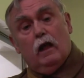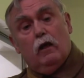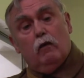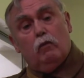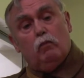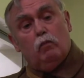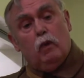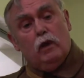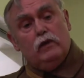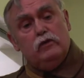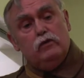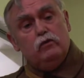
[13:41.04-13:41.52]

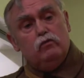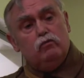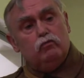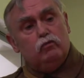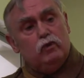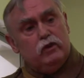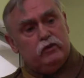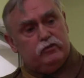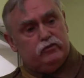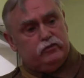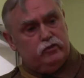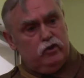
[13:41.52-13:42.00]
When you
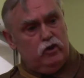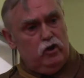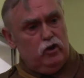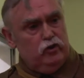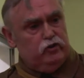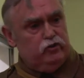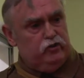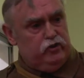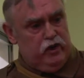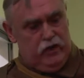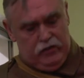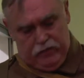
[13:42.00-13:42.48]

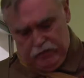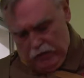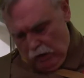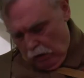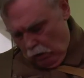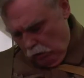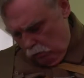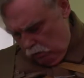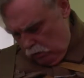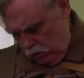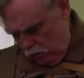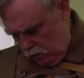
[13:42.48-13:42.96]
research it,
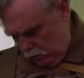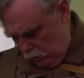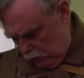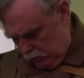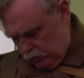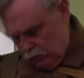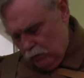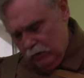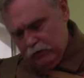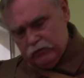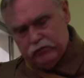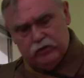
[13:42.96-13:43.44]
though, when
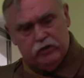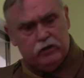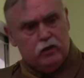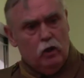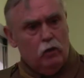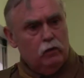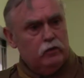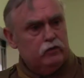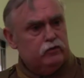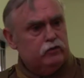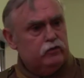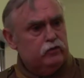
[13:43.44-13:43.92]
you actually
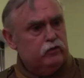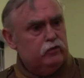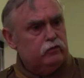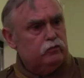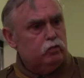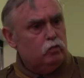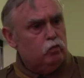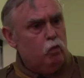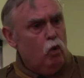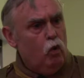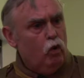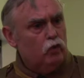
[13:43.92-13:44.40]
go into
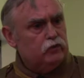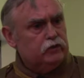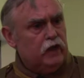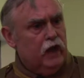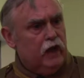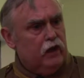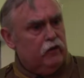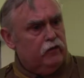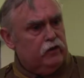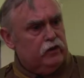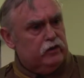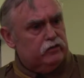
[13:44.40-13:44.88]
the war
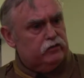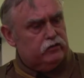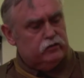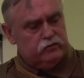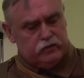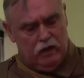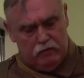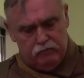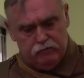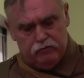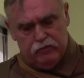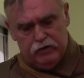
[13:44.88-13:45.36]
diaries,
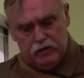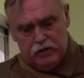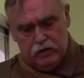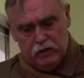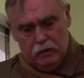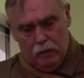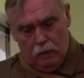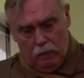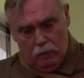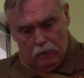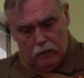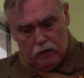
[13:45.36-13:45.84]
because
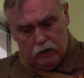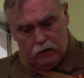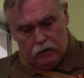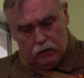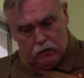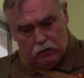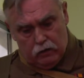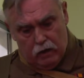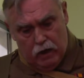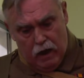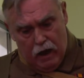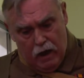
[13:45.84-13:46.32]
every
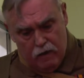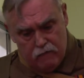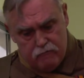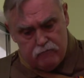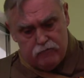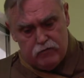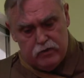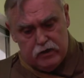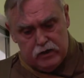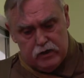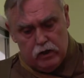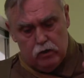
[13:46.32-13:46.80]

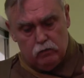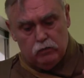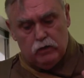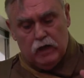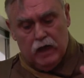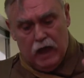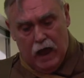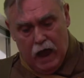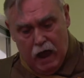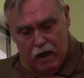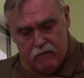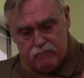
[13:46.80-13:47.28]

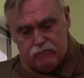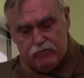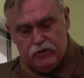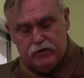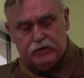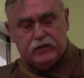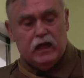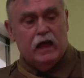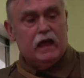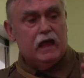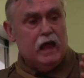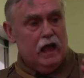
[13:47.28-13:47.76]
unit, every
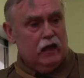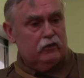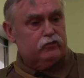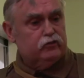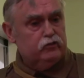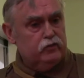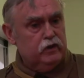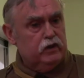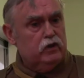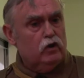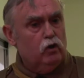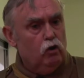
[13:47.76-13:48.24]
day had
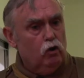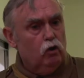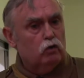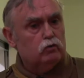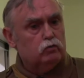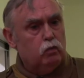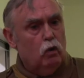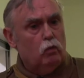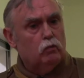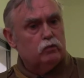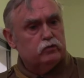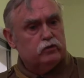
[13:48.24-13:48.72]
to
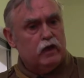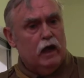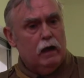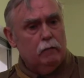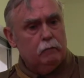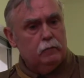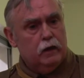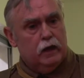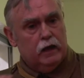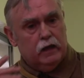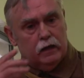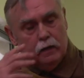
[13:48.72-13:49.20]
record what was
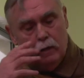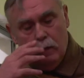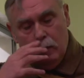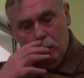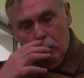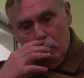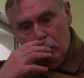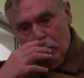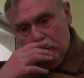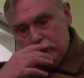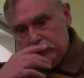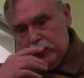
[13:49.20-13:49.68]
happening,
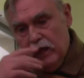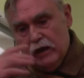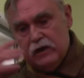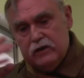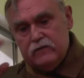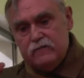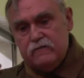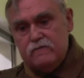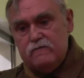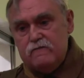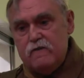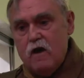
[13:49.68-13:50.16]
there
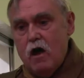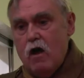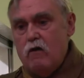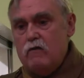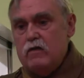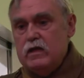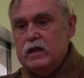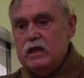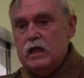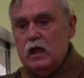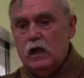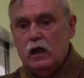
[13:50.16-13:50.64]
is
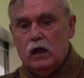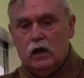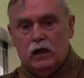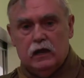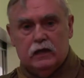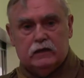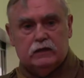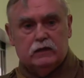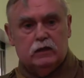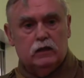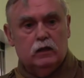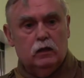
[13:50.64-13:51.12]
very
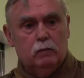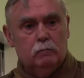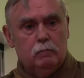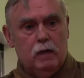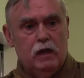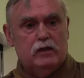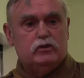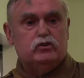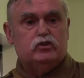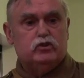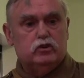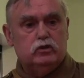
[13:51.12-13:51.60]
little
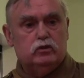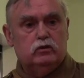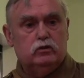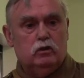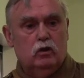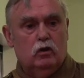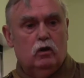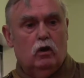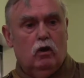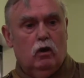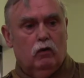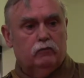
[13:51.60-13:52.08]

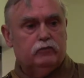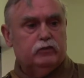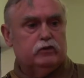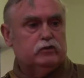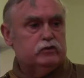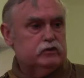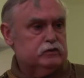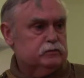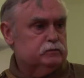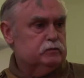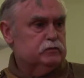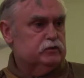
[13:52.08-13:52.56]
mention of the
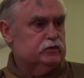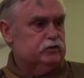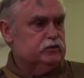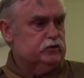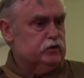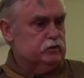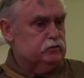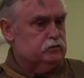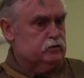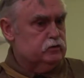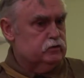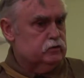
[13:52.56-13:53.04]
Christmas
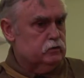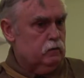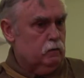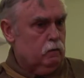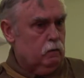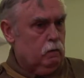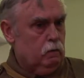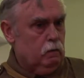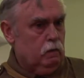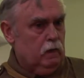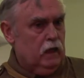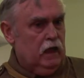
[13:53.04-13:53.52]
truce
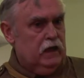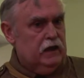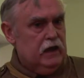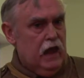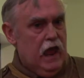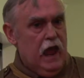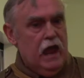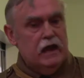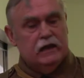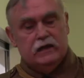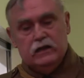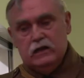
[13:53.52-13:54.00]

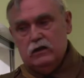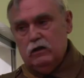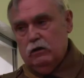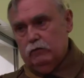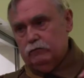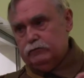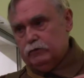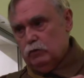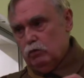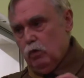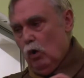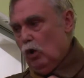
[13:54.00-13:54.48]
in any
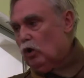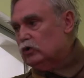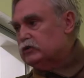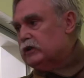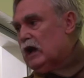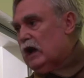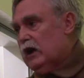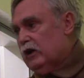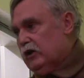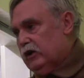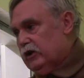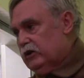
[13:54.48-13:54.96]
of the war
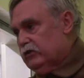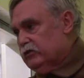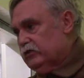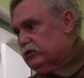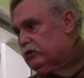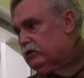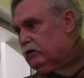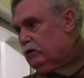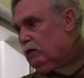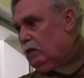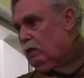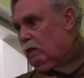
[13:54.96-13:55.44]
diaries.
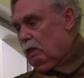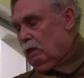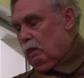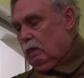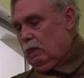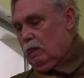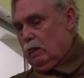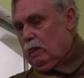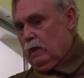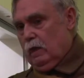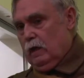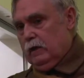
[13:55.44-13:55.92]

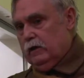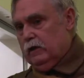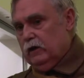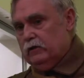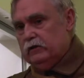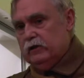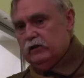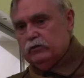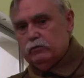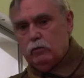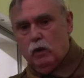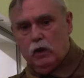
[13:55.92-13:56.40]
Any
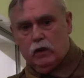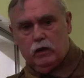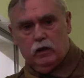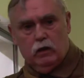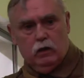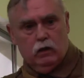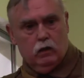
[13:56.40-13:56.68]
ideas why?